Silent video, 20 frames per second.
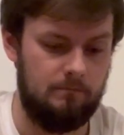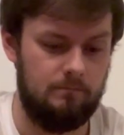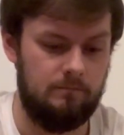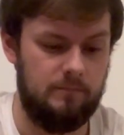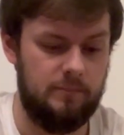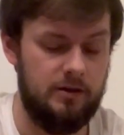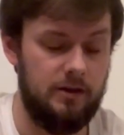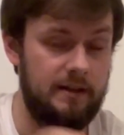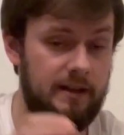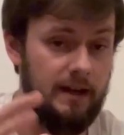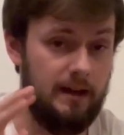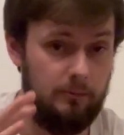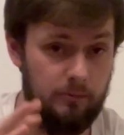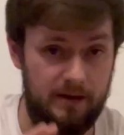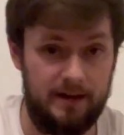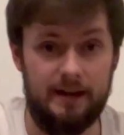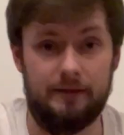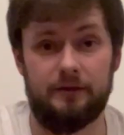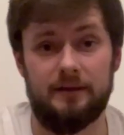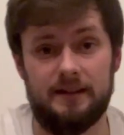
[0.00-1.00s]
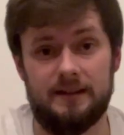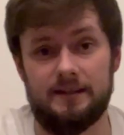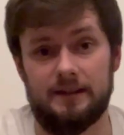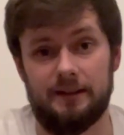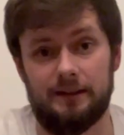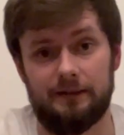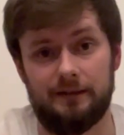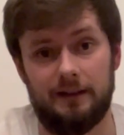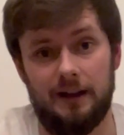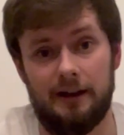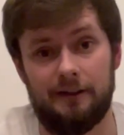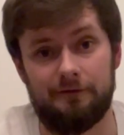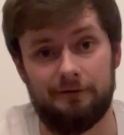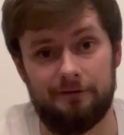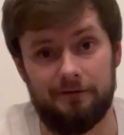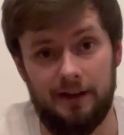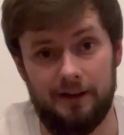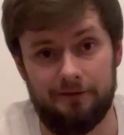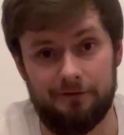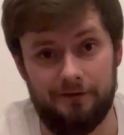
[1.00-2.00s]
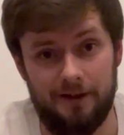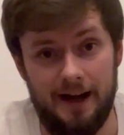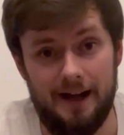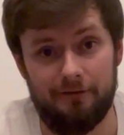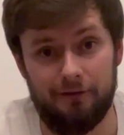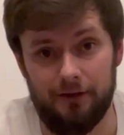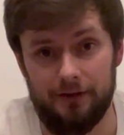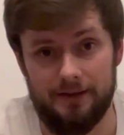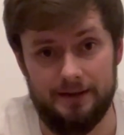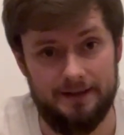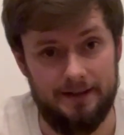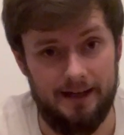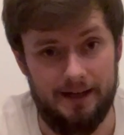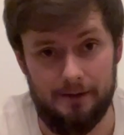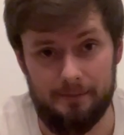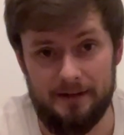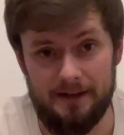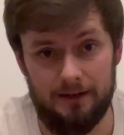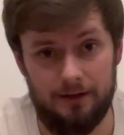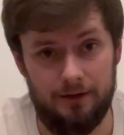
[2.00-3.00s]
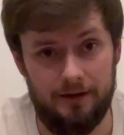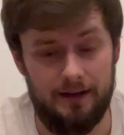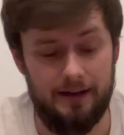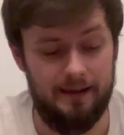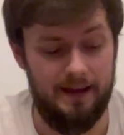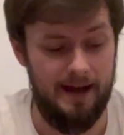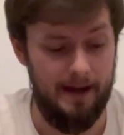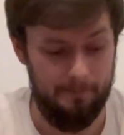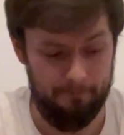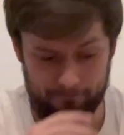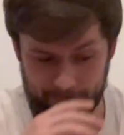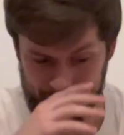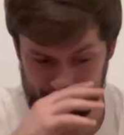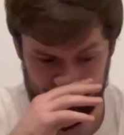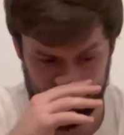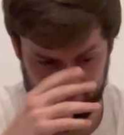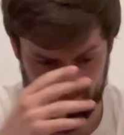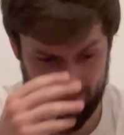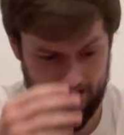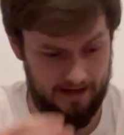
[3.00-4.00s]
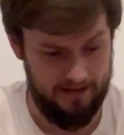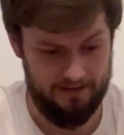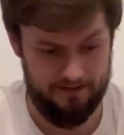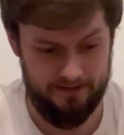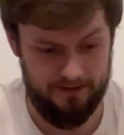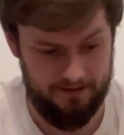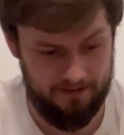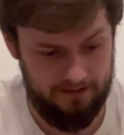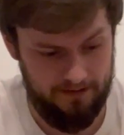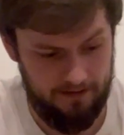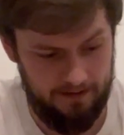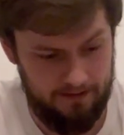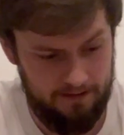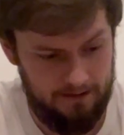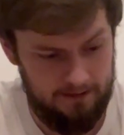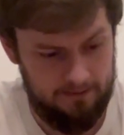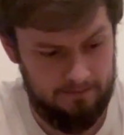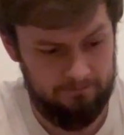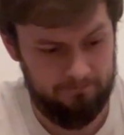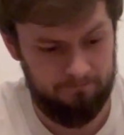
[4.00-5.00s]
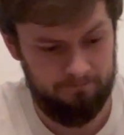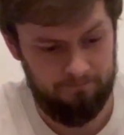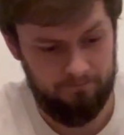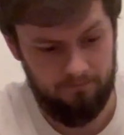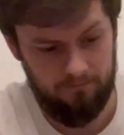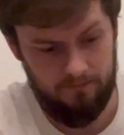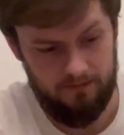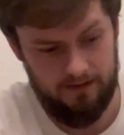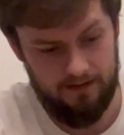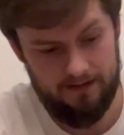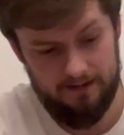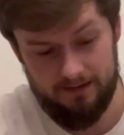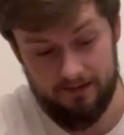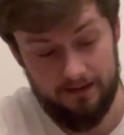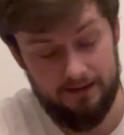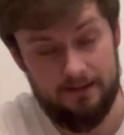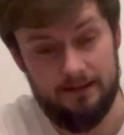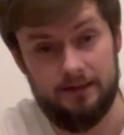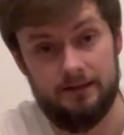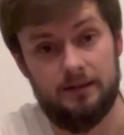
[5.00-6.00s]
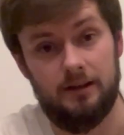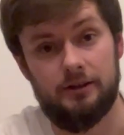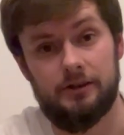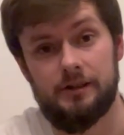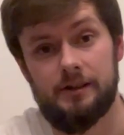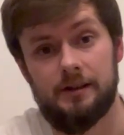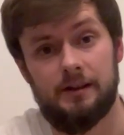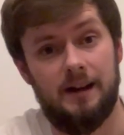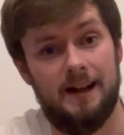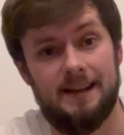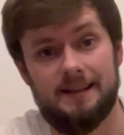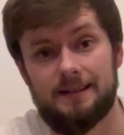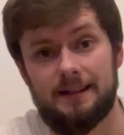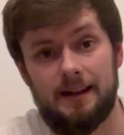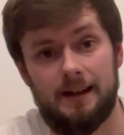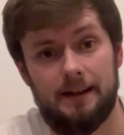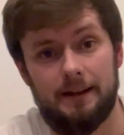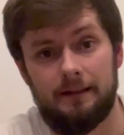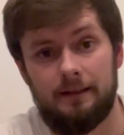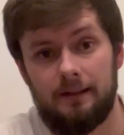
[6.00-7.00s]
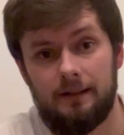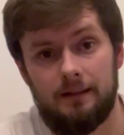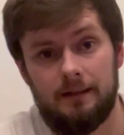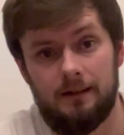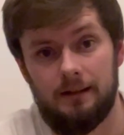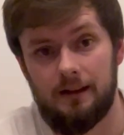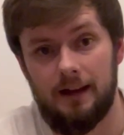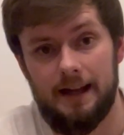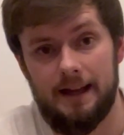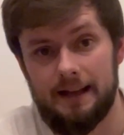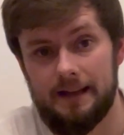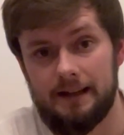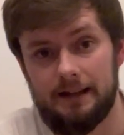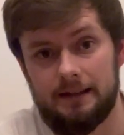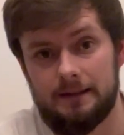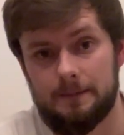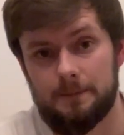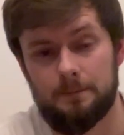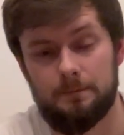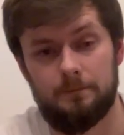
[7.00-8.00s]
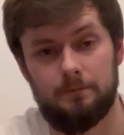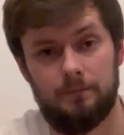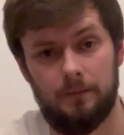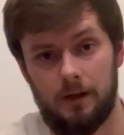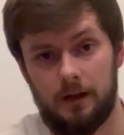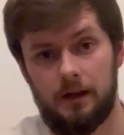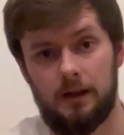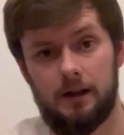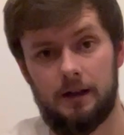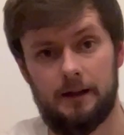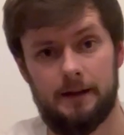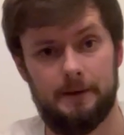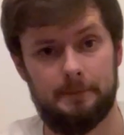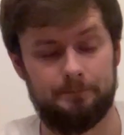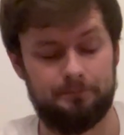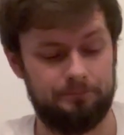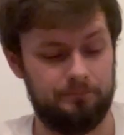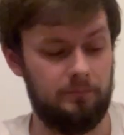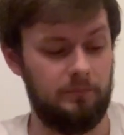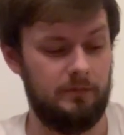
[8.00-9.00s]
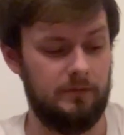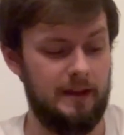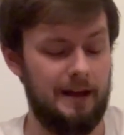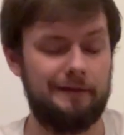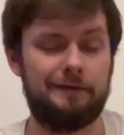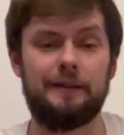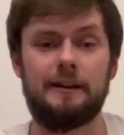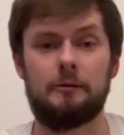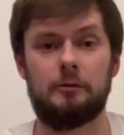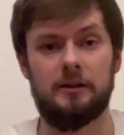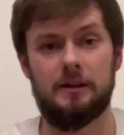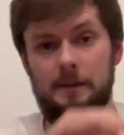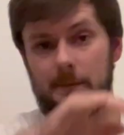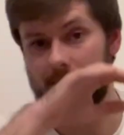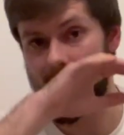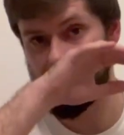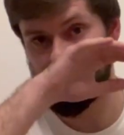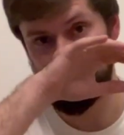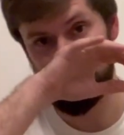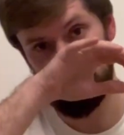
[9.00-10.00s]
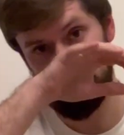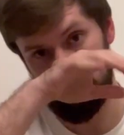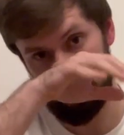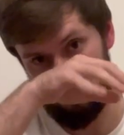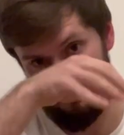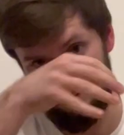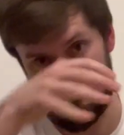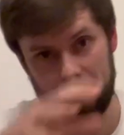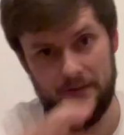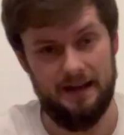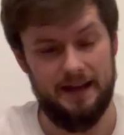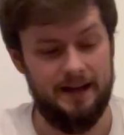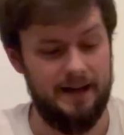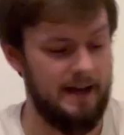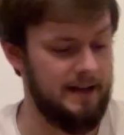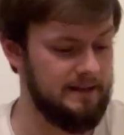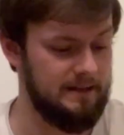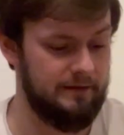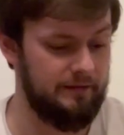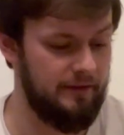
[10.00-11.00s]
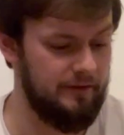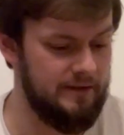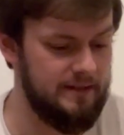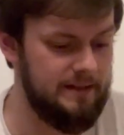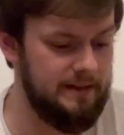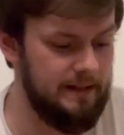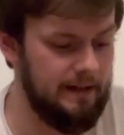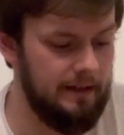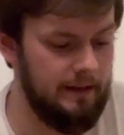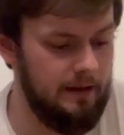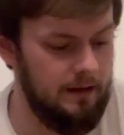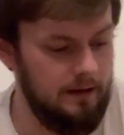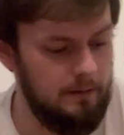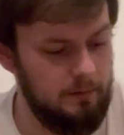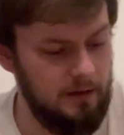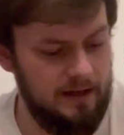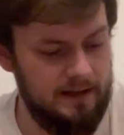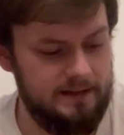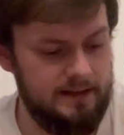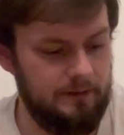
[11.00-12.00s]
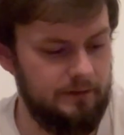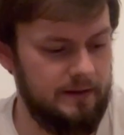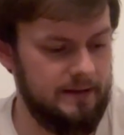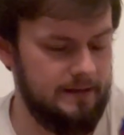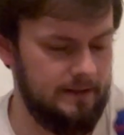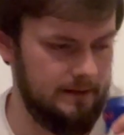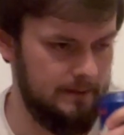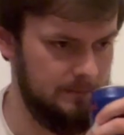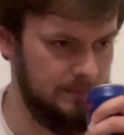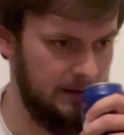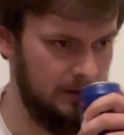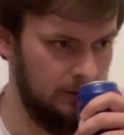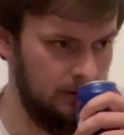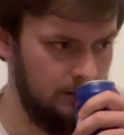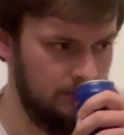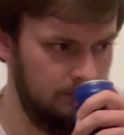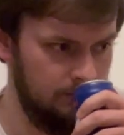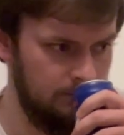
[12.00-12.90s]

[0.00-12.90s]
So yeah, we're giving this a 5 on design. I mean, look at that. That is just, this is such a nice can. Like, it is definitely one of the best beer cans I've ever seen. But let's give this a smell.